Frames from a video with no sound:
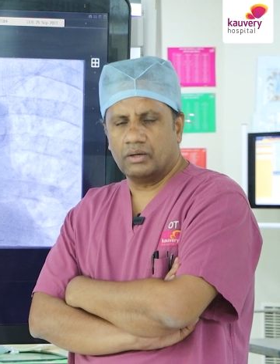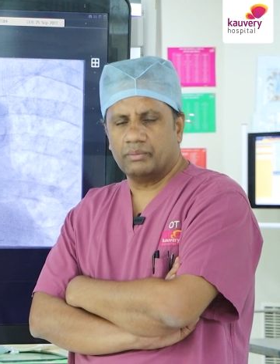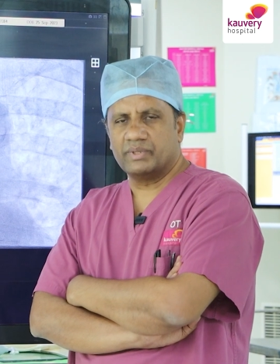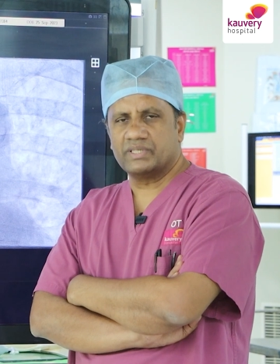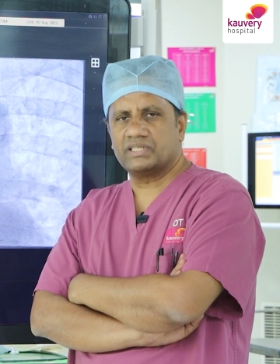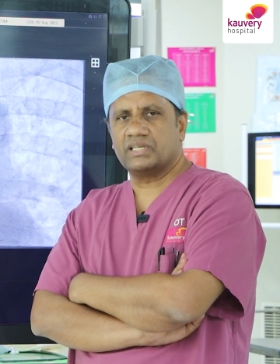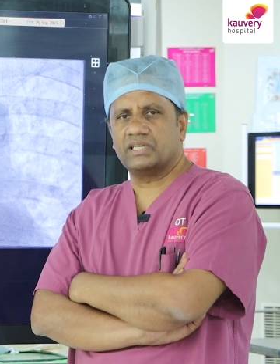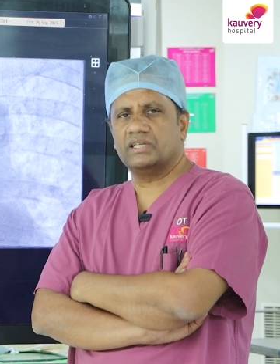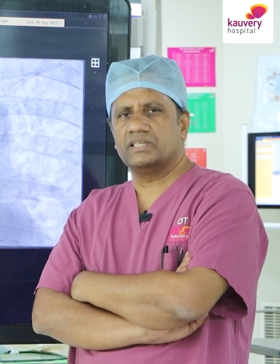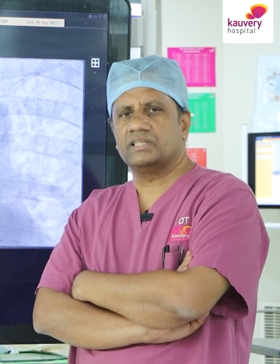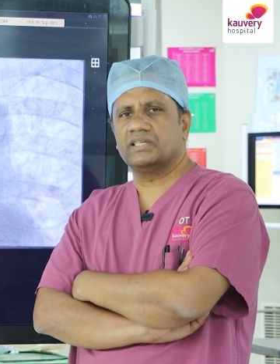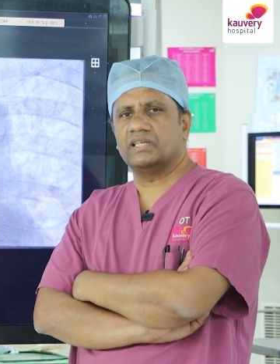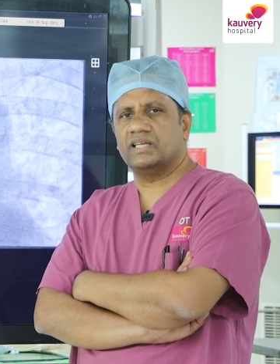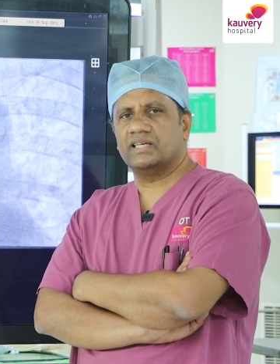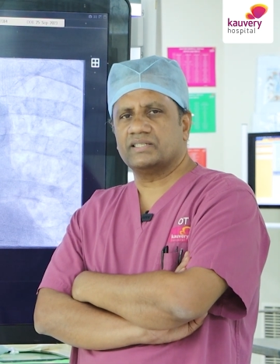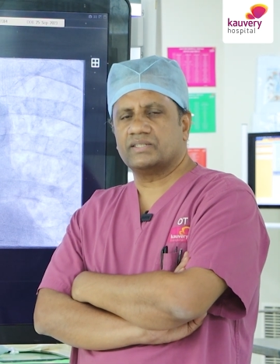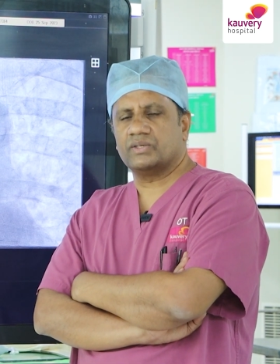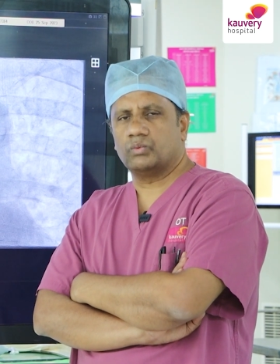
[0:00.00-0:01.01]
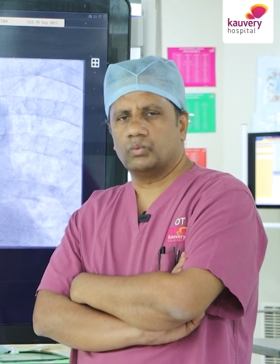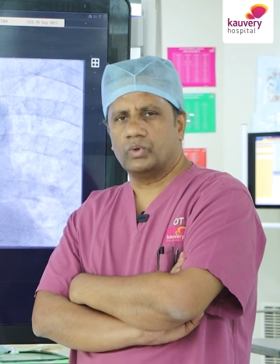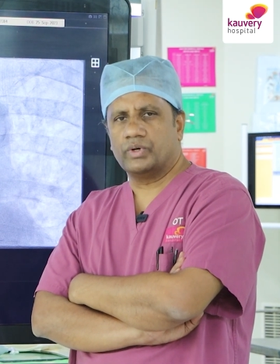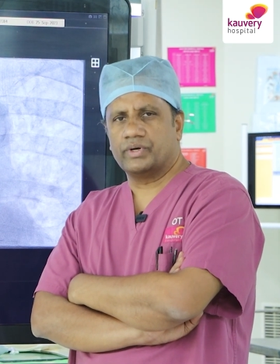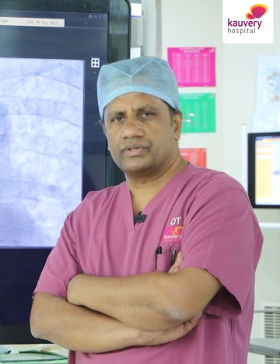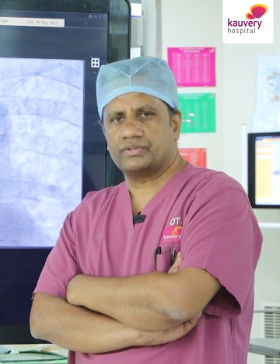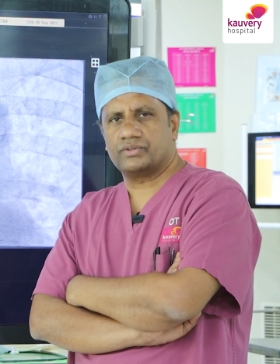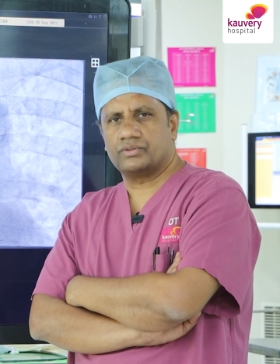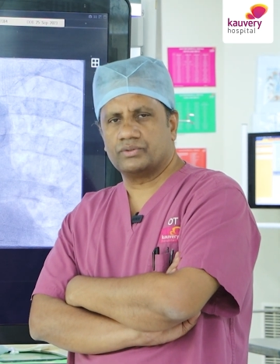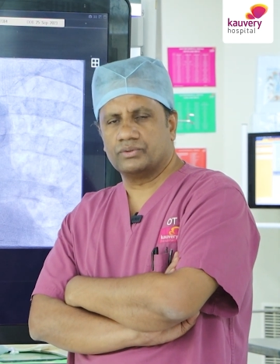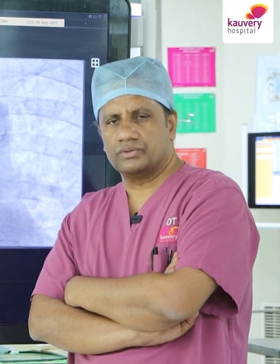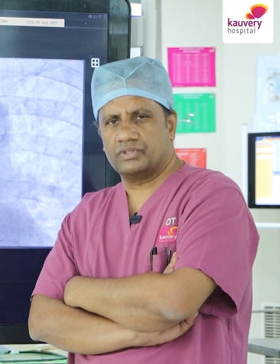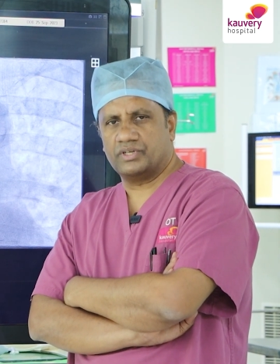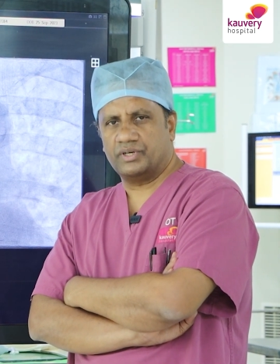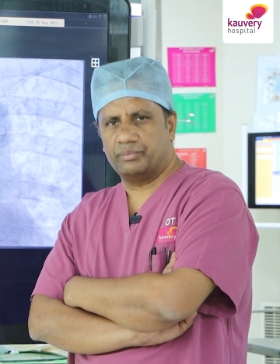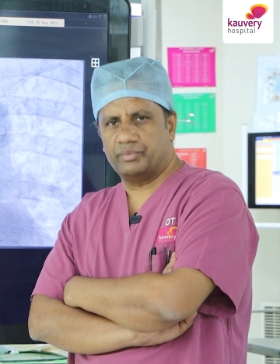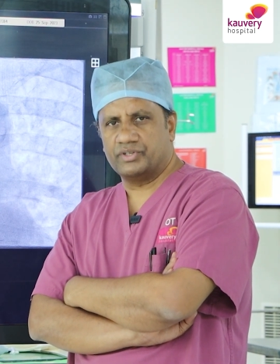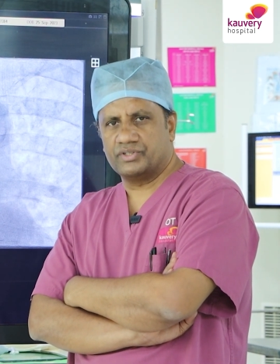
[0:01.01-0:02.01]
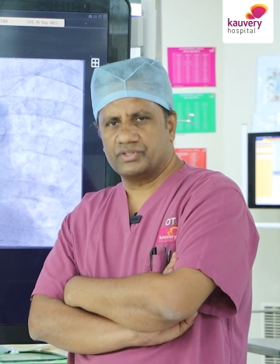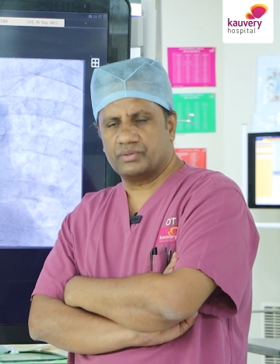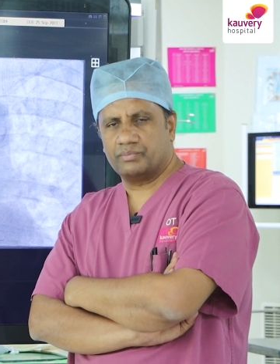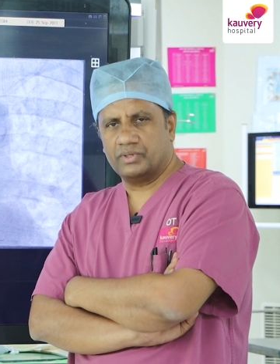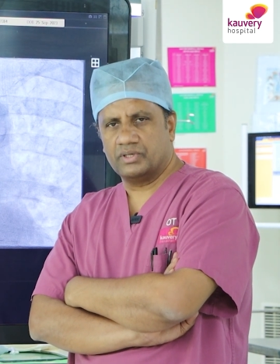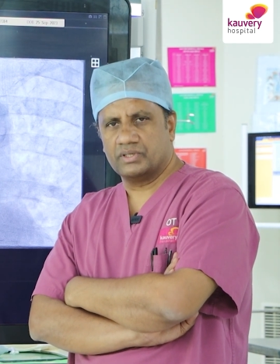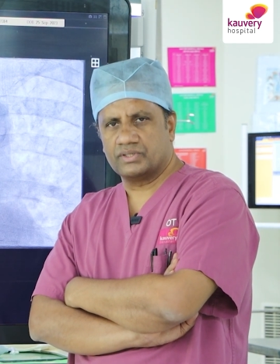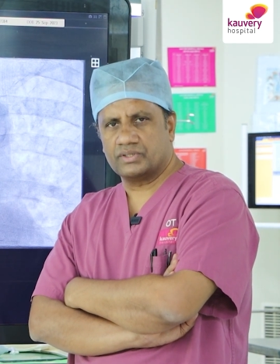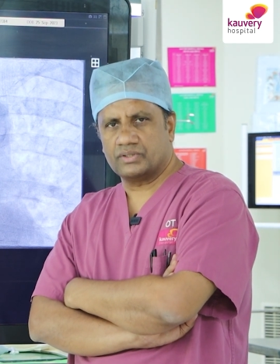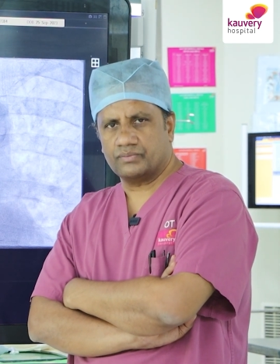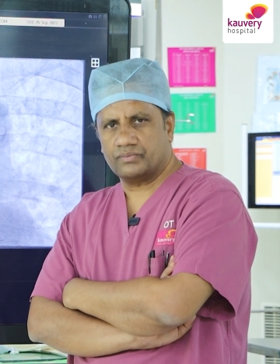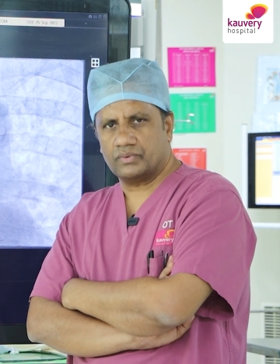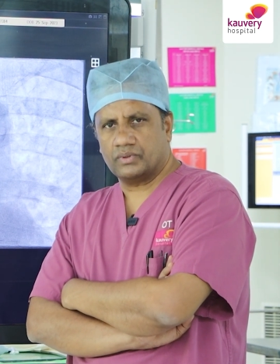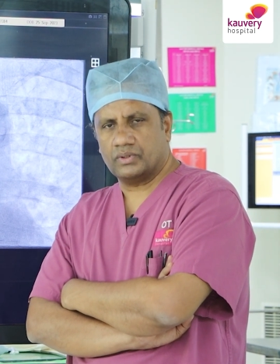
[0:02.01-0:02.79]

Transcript: Basically, the laser works through three principles.